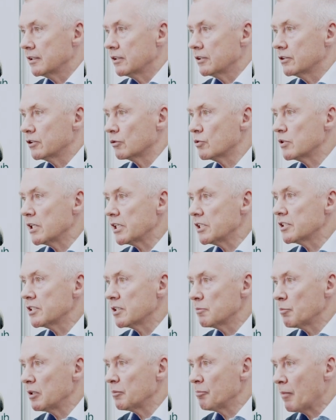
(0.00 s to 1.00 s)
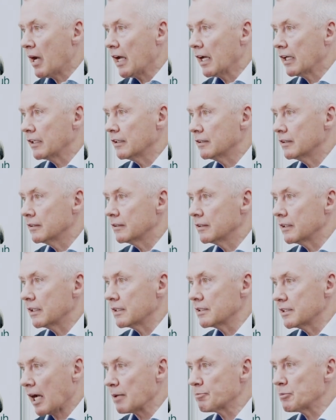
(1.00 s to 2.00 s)
"The reasonable man
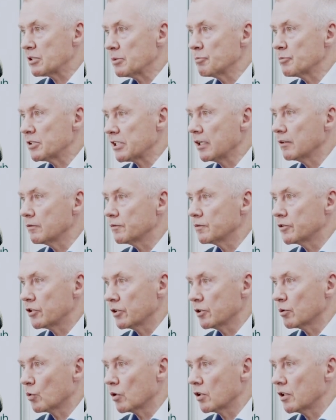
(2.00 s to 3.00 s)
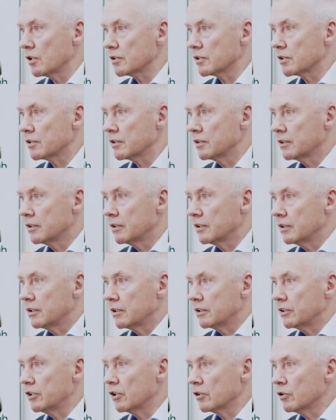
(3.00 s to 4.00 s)
adapts himself to the world.
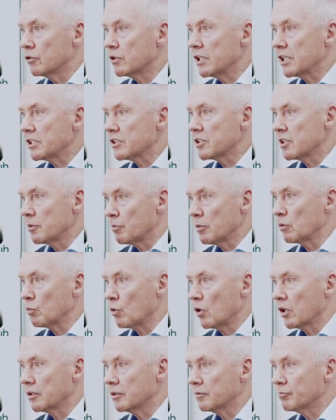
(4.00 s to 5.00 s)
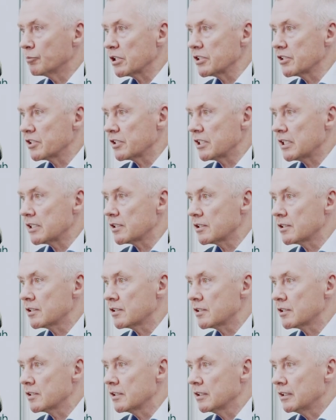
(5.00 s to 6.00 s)
The unreasonable one
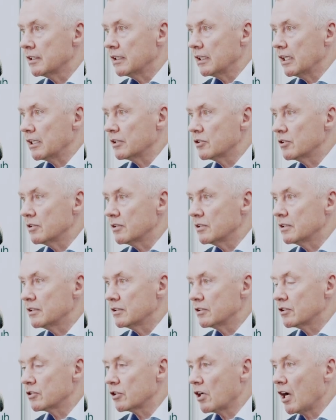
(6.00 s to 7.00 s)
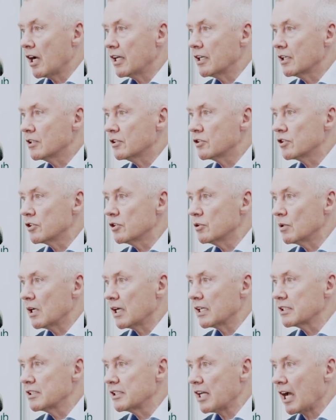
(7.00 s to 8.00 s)
persists in trying to
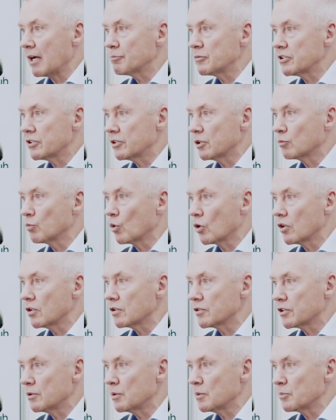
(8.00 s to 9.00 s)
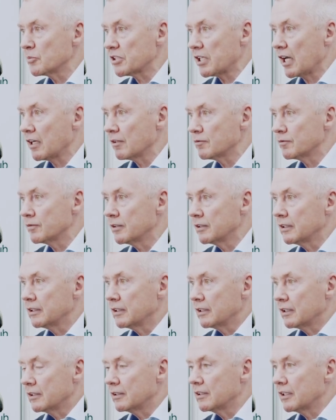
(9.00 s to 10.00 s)
adapt the world to himself.
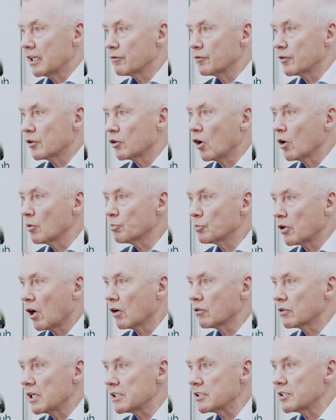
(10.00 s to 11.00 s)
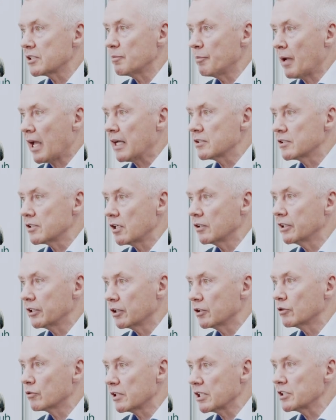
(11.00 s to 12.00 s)
Therefore, all progress depends on the
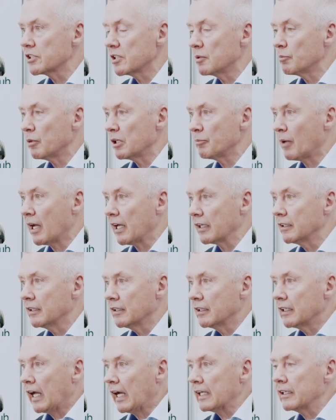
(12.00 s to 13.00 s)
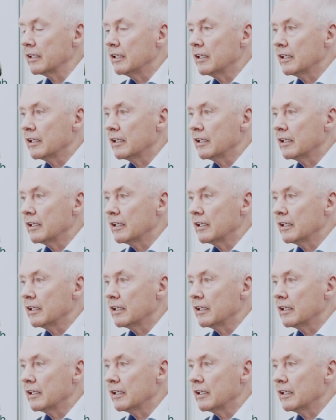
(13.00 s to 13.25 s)
unreasonable man." And